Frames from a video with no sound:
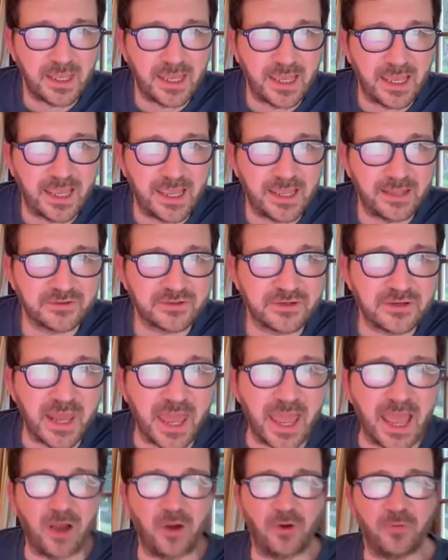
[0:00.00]
And
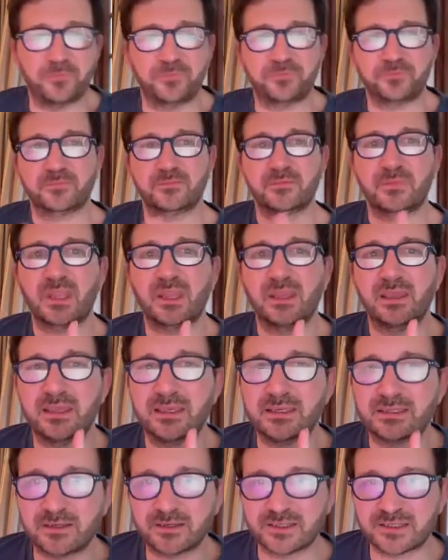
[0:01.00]
now
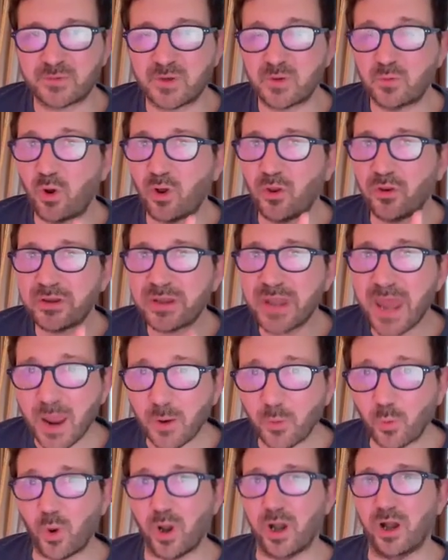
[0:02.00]
it's asking me what
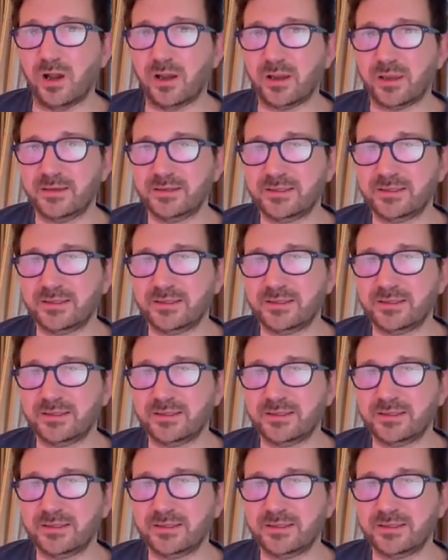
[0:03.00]
network.